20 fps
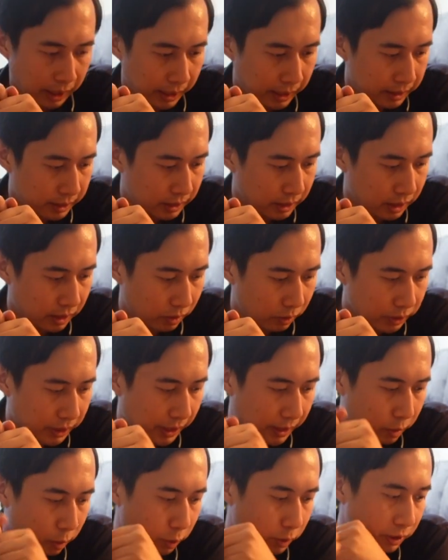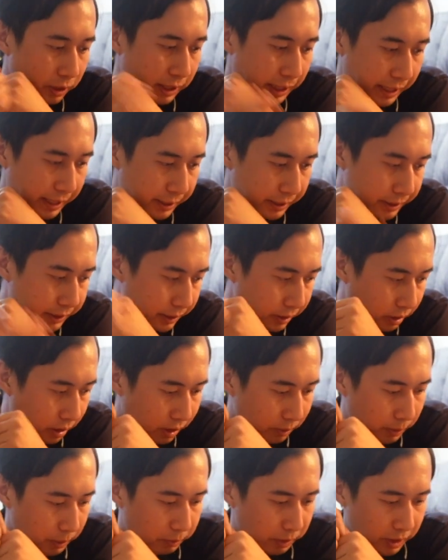And oh yeah, quail eggs. A lot
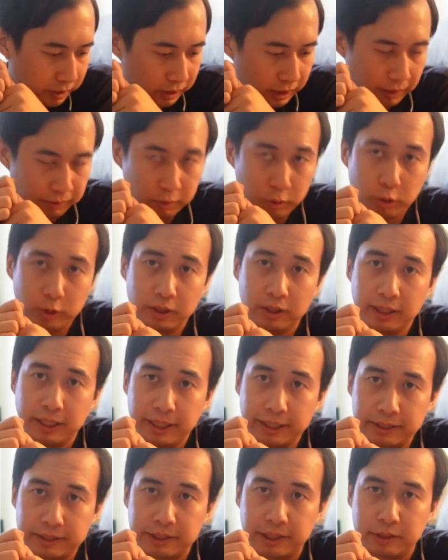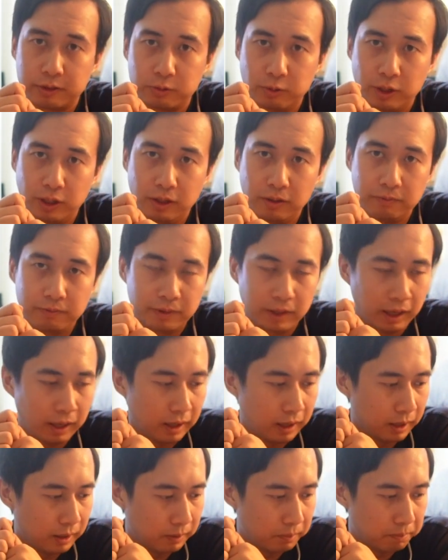of people like to have quail eggs as well.
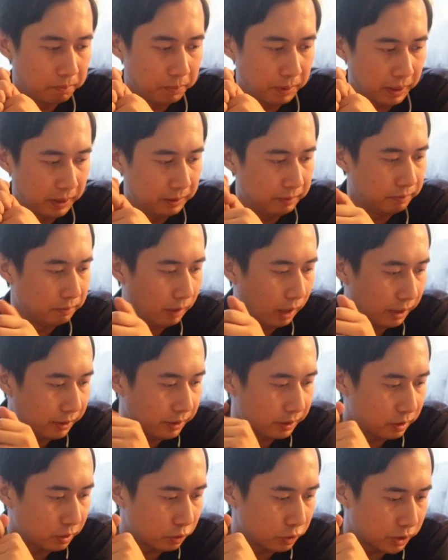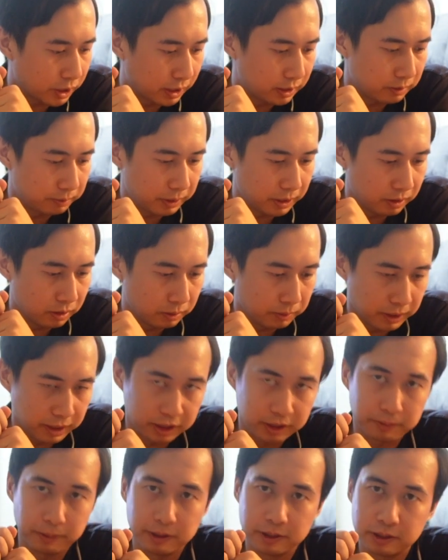But I think those tend to be a little bit
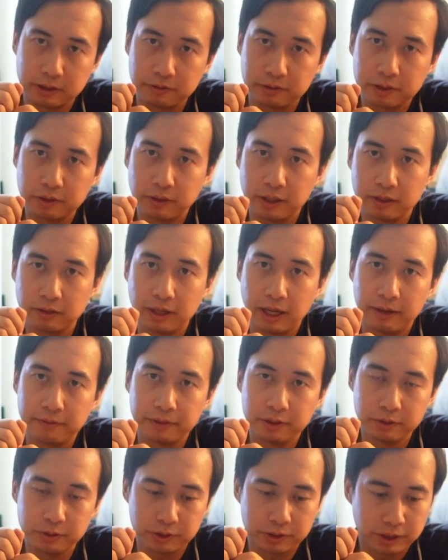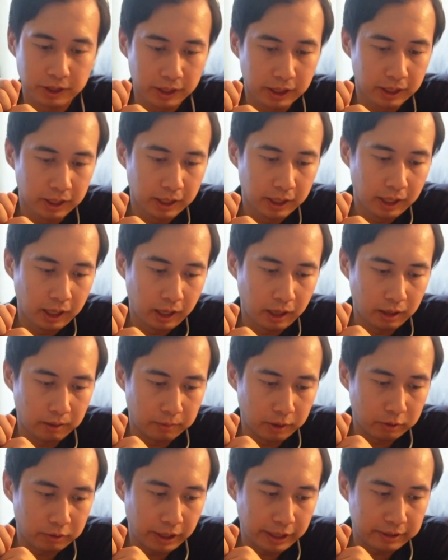expensive, so I don't have those.
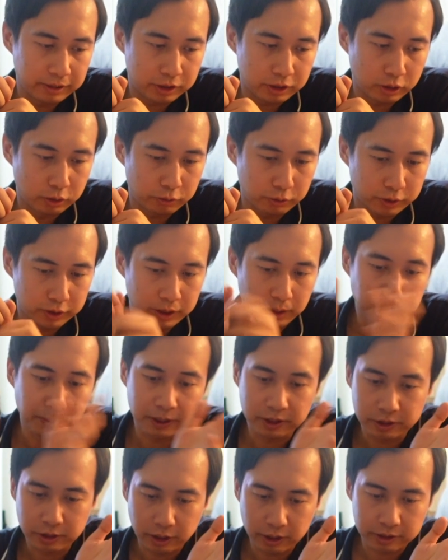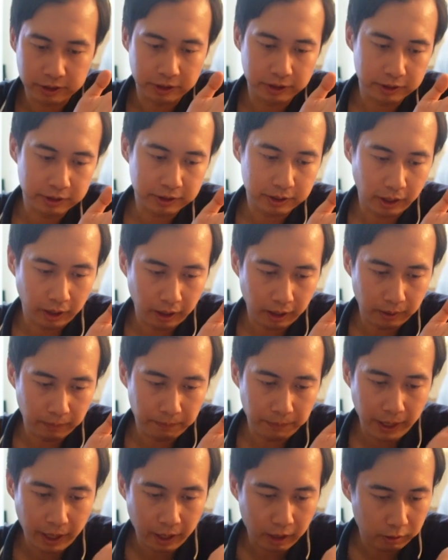Alright, so for dipping sauces.
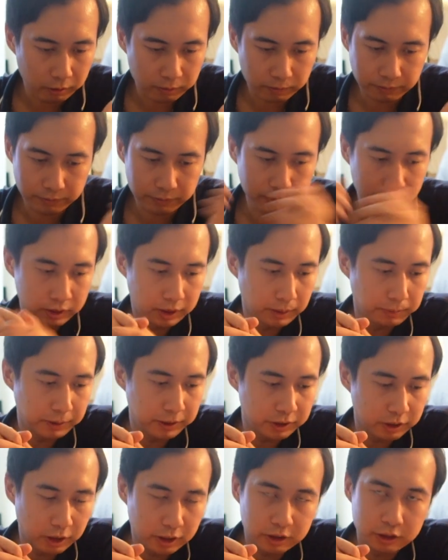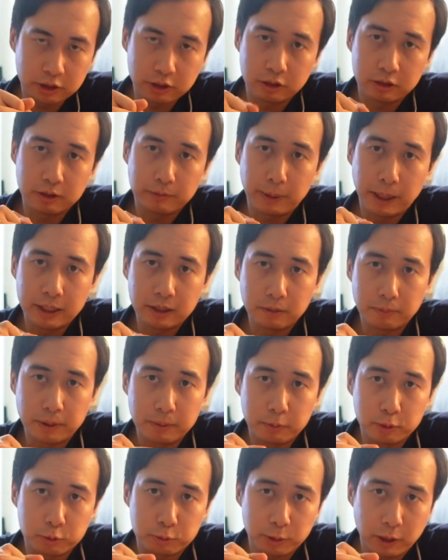Now, Dipping sauces all depend on
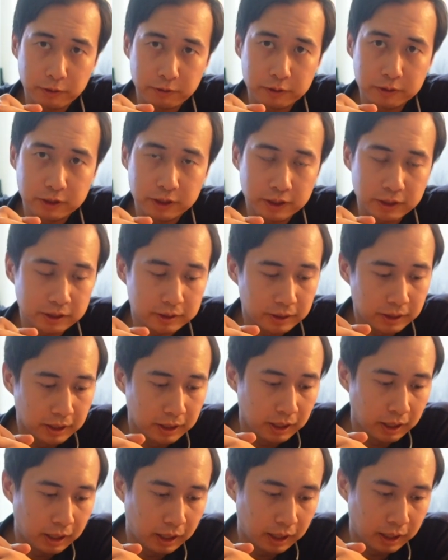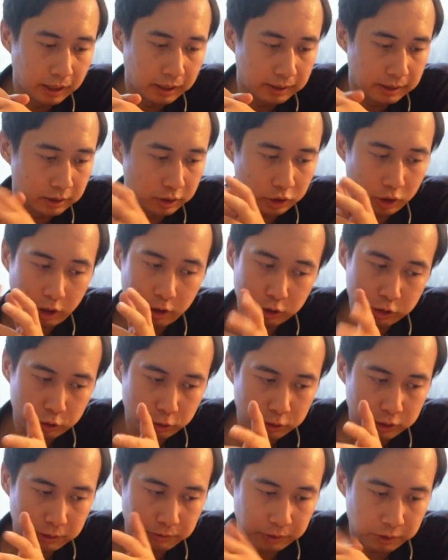people's preferences. And there's all
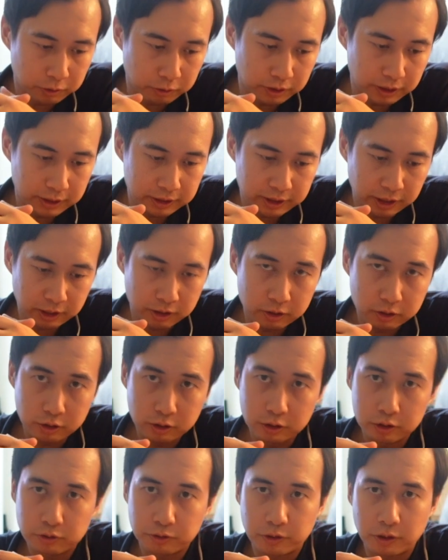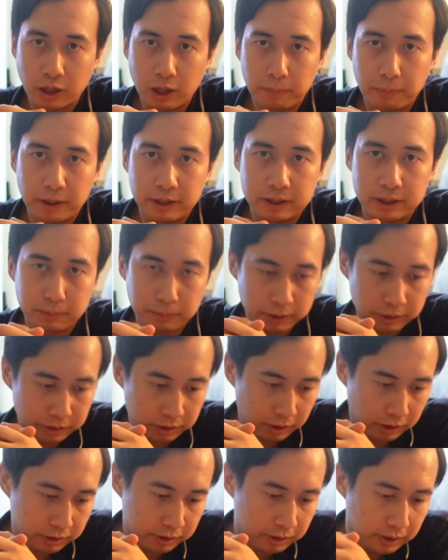sorts of ingredients that you can use for hot pot dipping
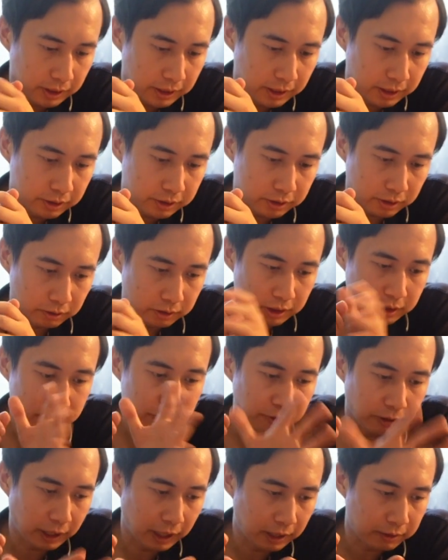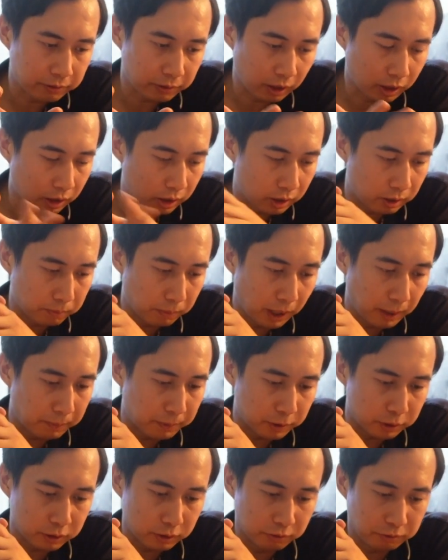sauce. So these 5 are my
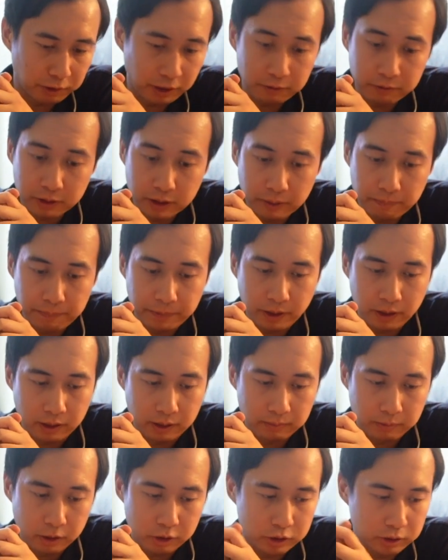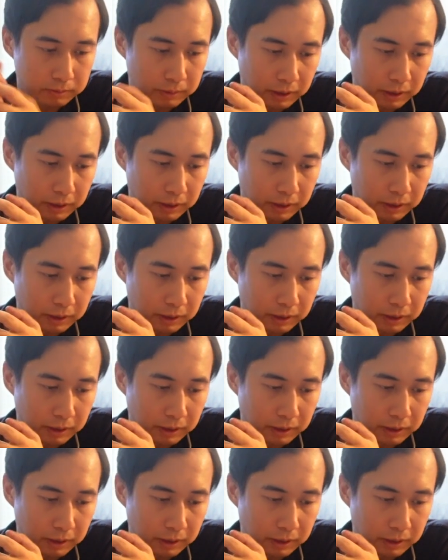personal favorite, also